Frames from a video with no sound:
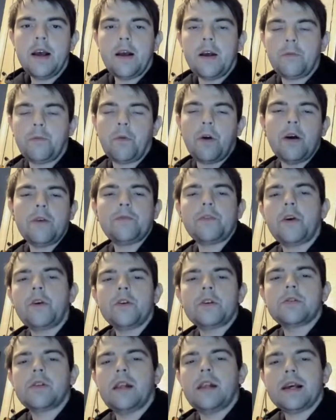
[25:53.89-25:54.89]
And what I've
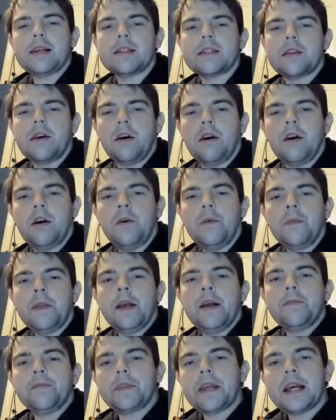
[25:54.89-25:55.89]
noticed with Leicester,
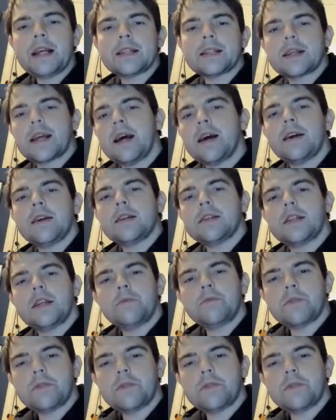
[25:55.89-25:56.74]
their scouting team